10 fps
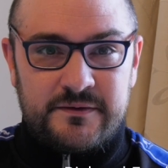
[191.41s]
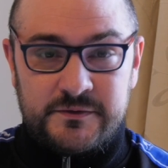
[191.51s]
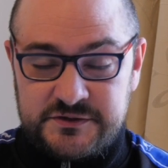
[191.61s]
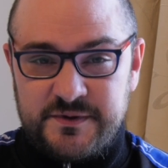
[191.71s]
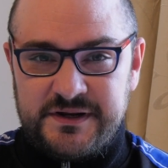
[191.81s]

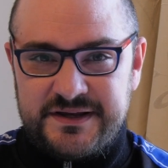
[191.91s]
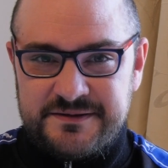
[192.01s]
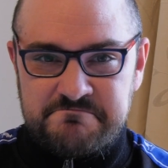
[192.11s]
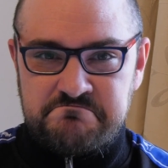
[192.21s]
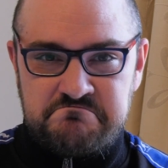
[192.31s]
Ultimately,
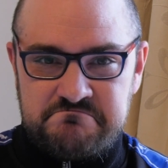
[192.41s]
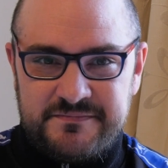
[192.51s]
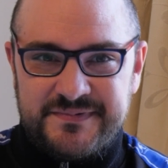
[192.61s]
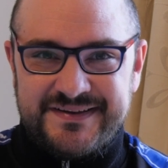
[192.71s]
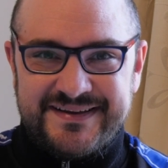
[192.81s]

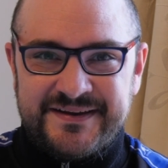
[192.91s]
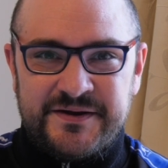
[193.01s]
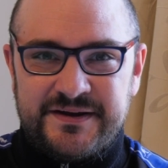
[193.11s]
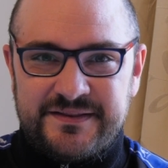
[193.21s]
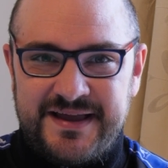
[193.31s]

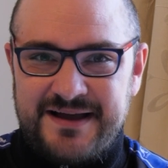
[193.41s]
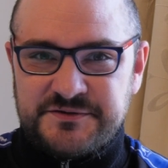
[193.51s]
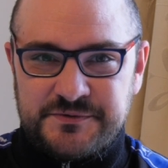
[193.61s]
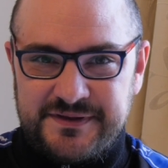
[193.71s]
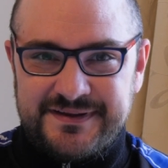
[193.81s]
the
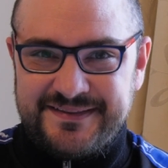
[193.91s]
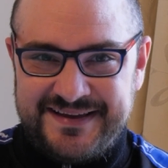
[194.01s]
council